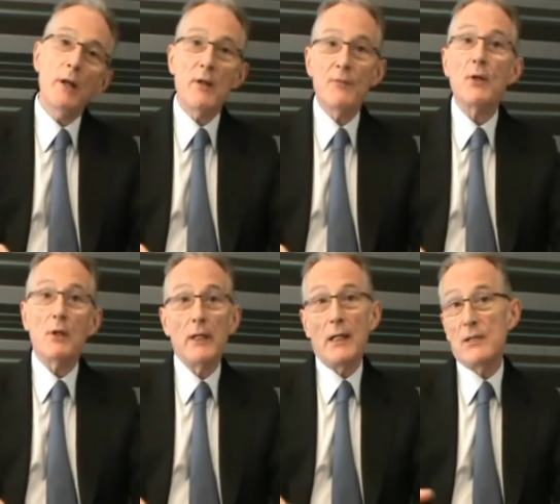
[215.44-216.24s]
We are
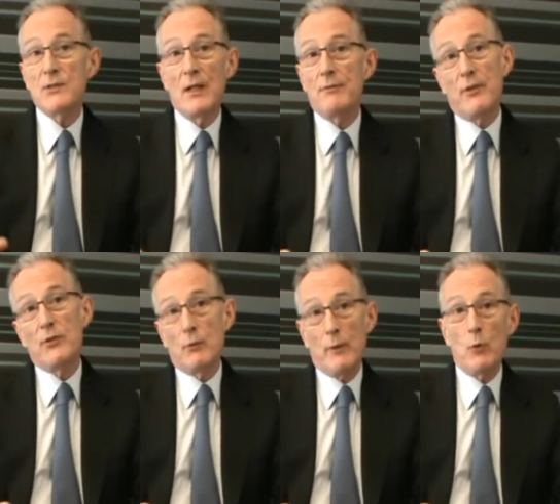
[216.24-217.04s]
definitely less
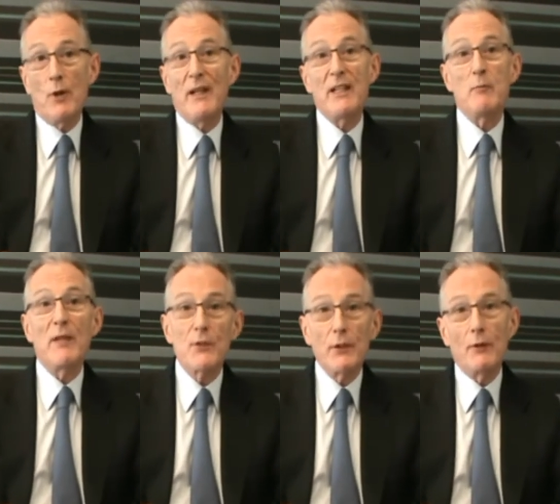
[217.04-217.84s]
leveraged than we were 18
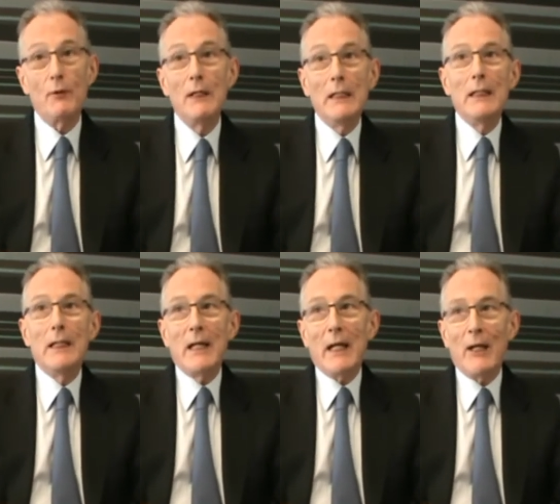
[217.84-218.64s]
months ago,
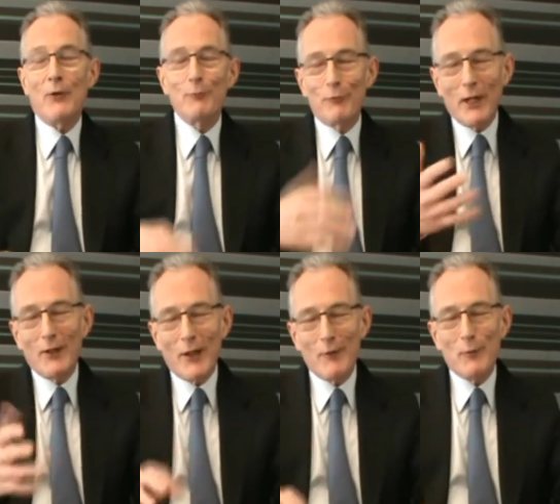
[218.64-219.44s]
and
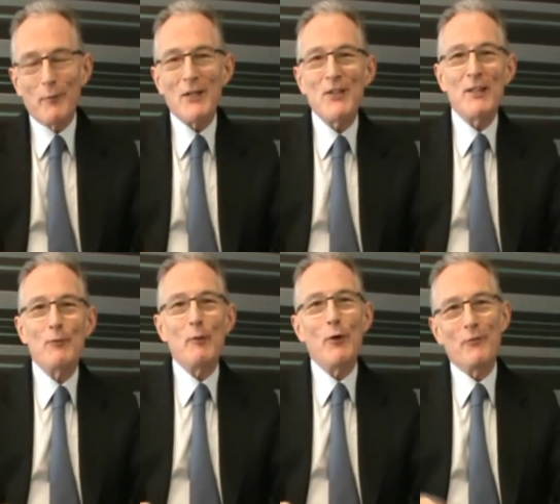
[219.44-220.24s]
frankly, I would maintain
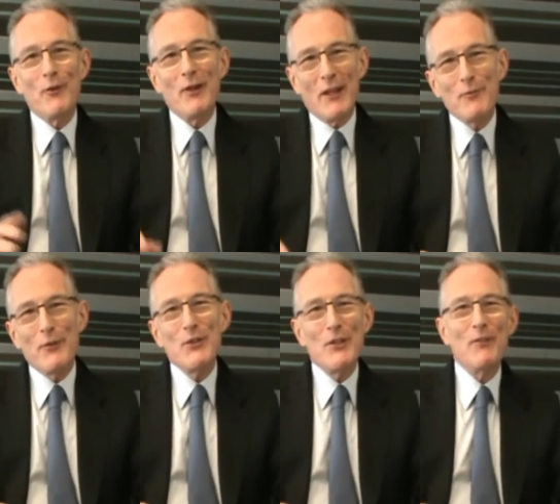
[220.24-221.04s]
that we weren't very
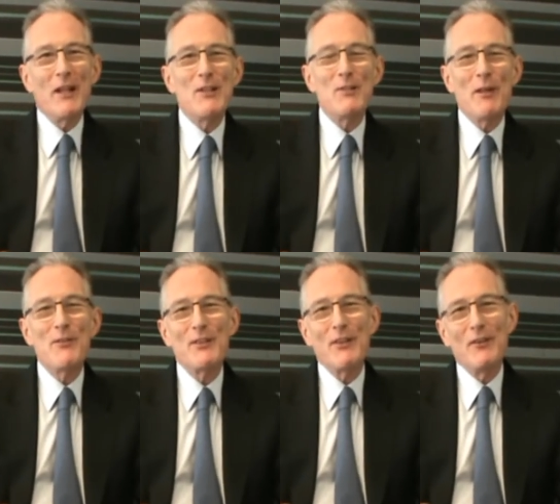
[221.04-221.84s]
leveraged even 18
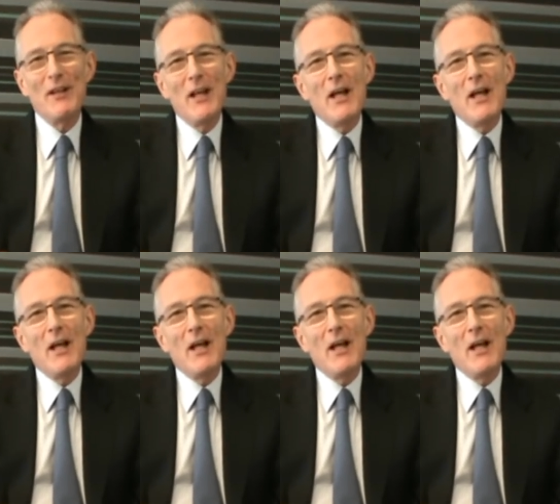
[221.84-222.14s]
months ago.